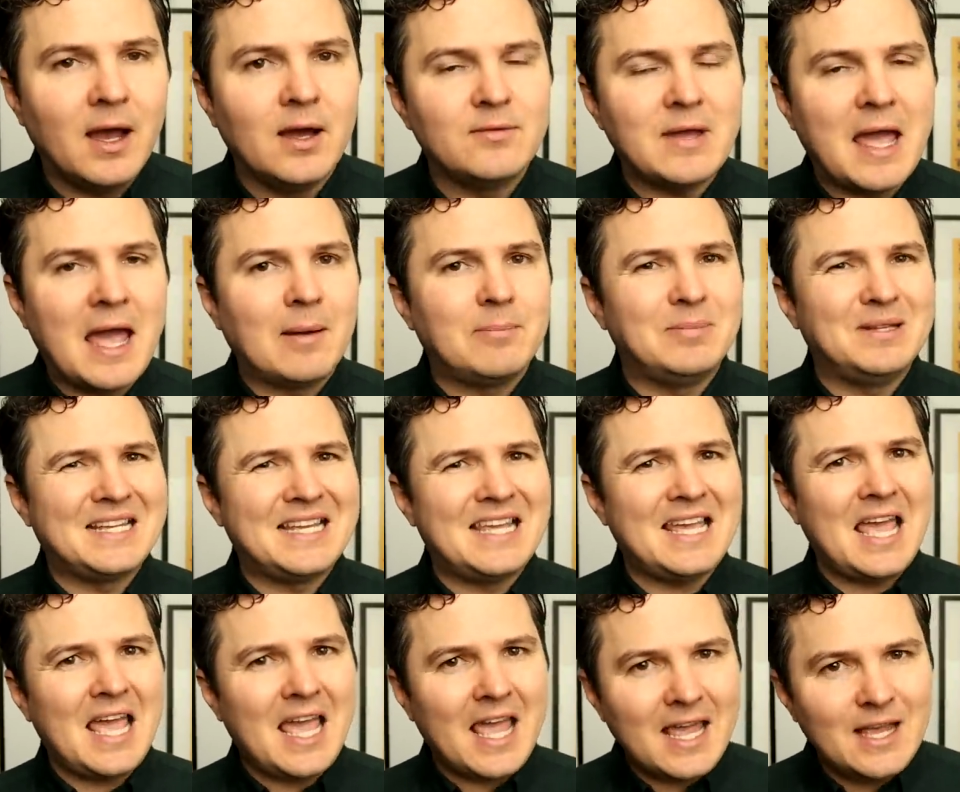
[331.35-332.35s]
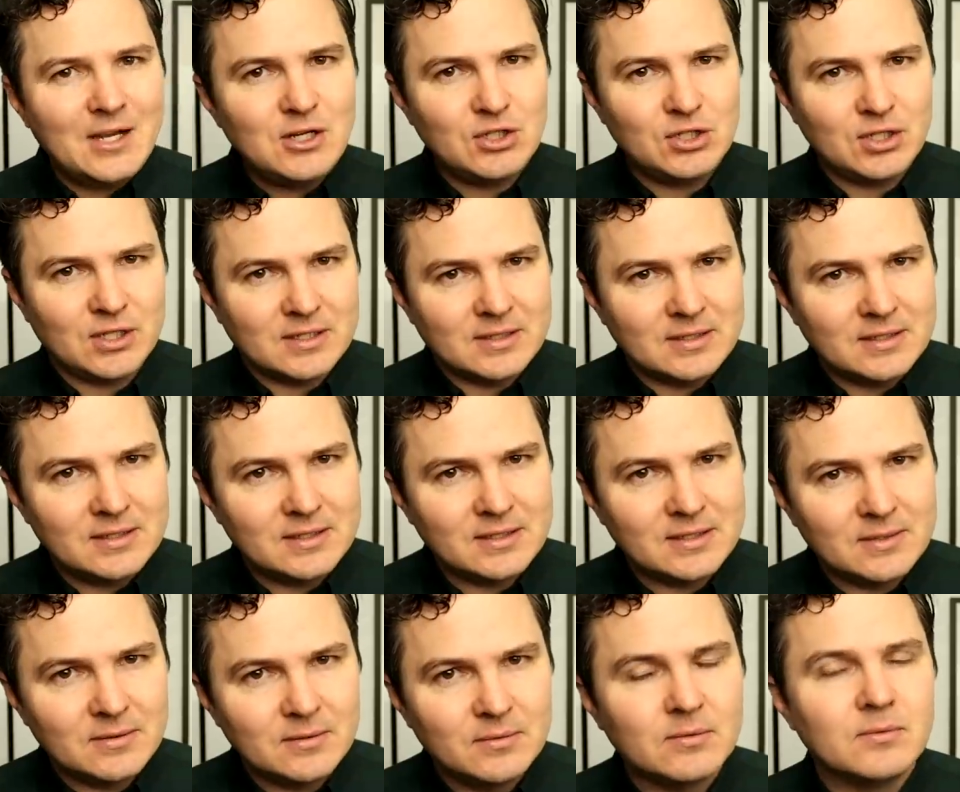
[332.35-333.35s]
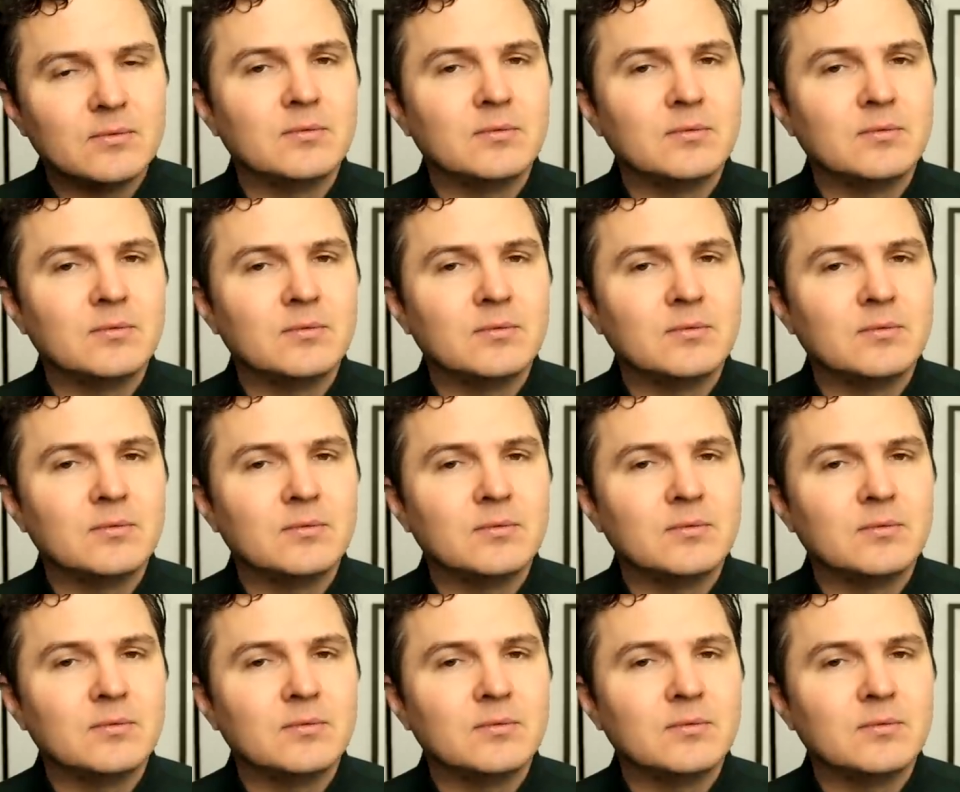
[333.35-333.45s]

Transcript: of applications